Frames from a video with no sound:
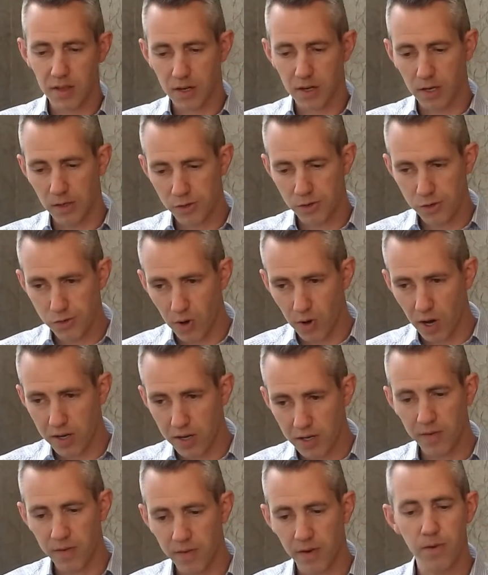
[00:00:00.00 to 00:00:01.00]
the
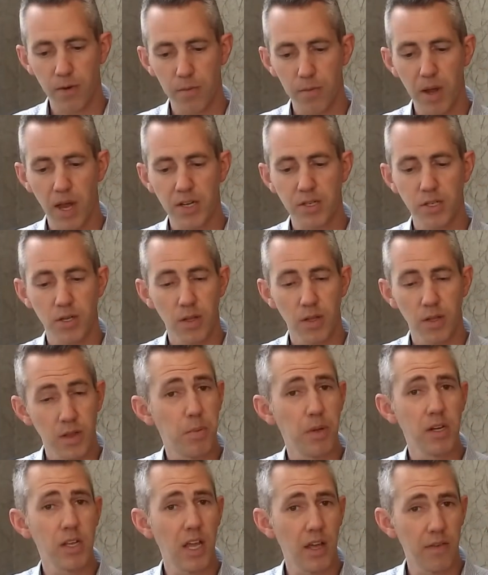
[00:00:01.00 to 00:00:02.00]
constructive information
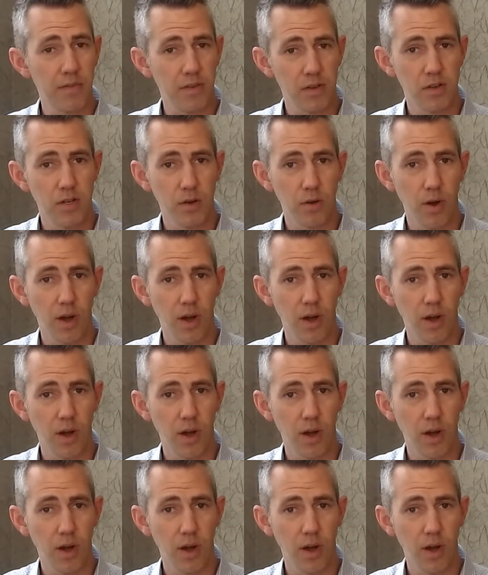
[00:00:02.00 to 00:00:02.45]
that's been given